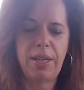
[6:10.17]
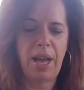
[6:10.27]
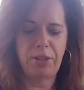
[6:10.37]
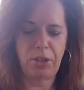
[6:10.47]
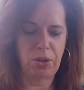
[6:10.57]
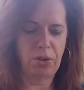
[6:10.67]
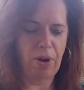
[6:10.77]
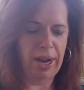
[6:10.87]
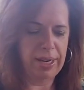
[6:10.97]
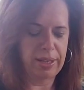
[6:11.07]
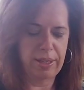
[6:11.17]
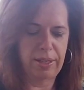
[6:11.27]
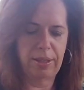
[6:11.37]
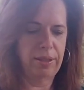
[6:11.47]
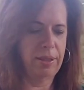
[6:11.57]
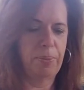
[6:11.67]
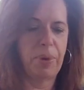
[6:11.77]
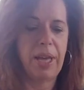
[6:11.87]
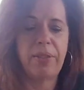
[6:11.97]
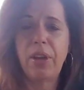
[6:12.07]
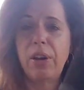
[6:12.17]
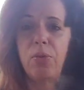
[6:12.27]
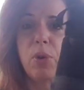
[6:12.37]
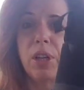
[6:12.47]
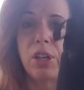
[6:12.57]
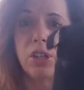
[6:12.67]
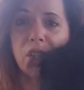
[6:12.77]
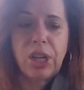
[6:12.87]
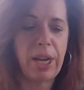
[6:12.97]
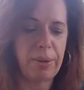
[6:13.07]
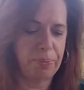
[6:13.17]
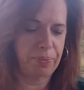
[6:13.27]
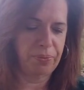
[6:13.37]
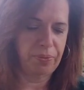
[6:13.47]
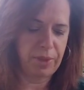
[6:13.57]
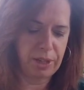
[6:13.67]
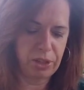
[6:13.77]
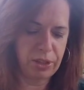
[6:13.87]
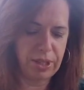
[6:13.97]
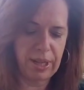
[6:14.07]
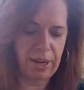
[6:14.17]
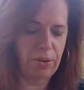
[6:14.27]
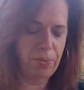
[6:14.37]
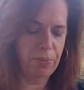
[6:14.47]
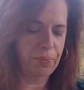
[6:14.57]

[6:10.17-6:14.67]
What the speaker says: Not too great, but they're in really good shape. They should sell.